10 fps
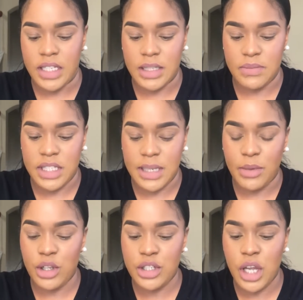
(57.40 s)
some
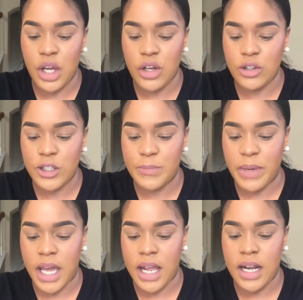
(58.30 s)
similar tones,
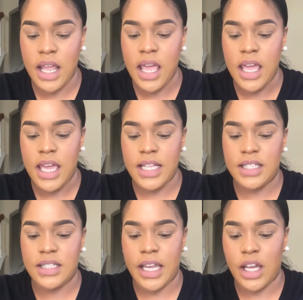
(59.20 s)
but
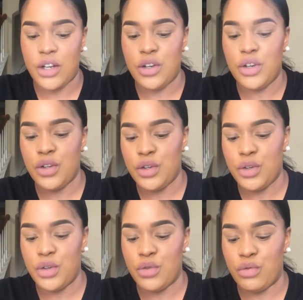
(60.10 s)
it's like a
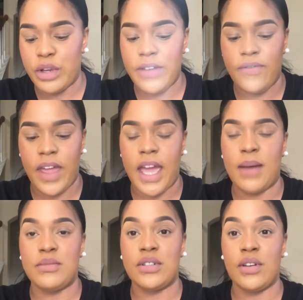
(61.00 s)
new
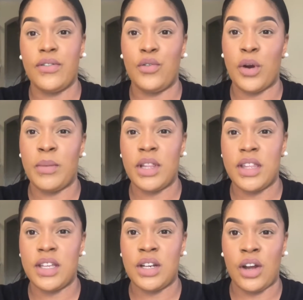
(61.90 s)
revamped
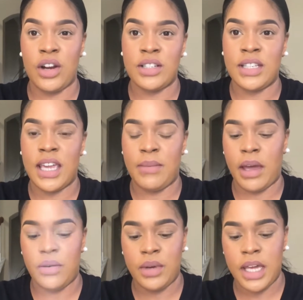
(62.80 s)
formula that Nars came out